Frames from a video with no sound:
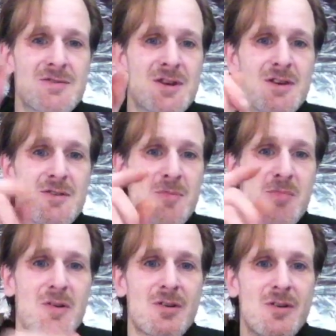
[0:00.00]
tear
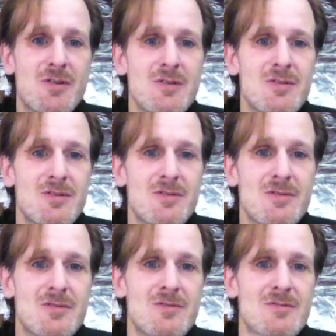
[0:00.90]
apart.
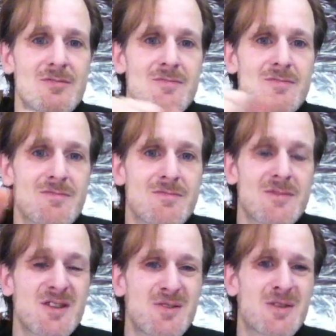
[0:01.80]

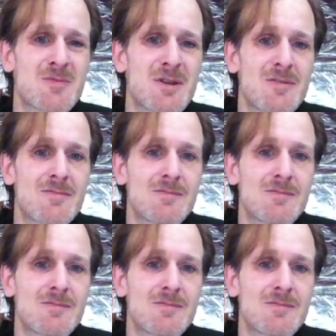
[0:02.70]
You know what I mean?